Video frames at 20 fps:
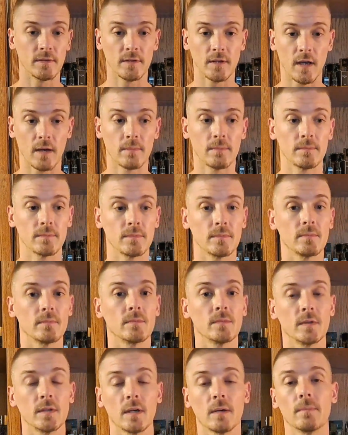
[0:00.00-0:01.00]
Yeah,
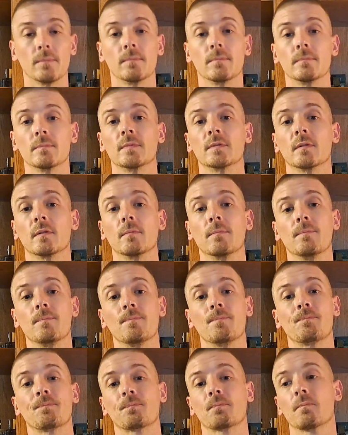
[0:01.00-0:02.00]
yeah. So,
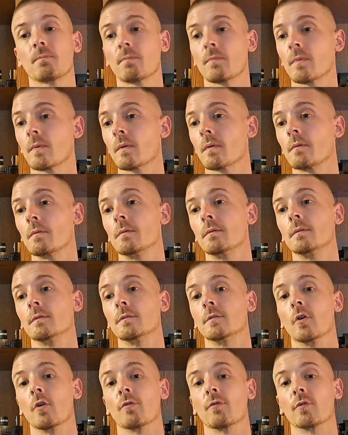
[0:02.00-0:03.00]

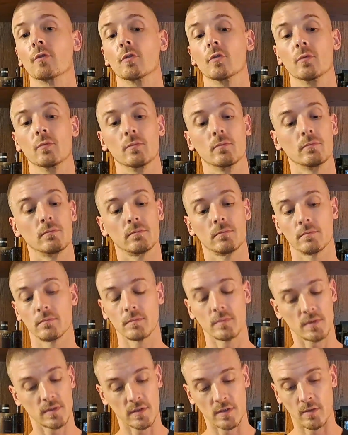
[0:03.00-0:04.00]
no fruit,
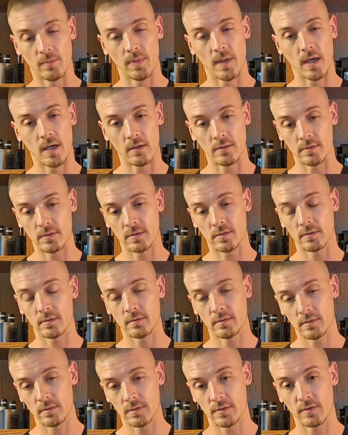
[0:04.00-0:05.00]
still pounds.
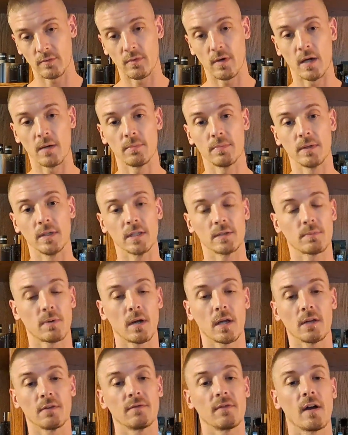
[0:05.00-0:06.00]
It's a Red Beast,
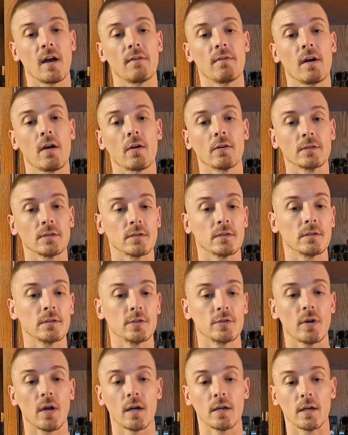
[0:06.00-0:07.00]
probably 5 hours into the
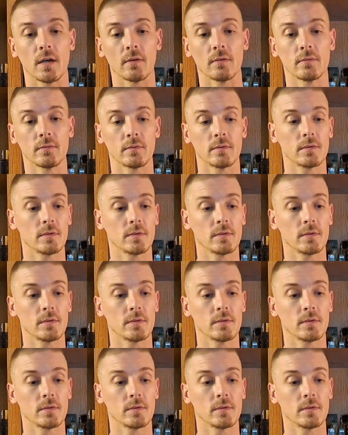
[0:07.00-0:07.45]
dry down.